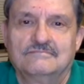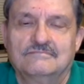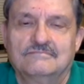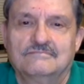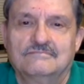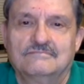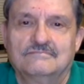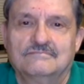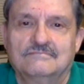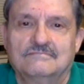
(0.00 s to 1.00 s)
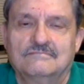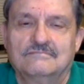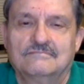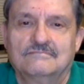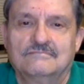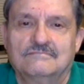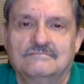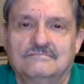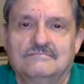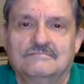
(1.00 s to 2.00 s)

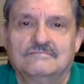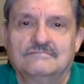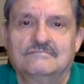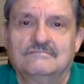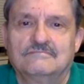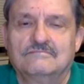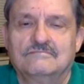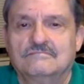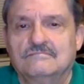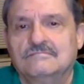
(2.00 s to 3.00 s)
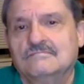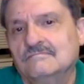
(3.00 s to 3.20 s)
(not speaking)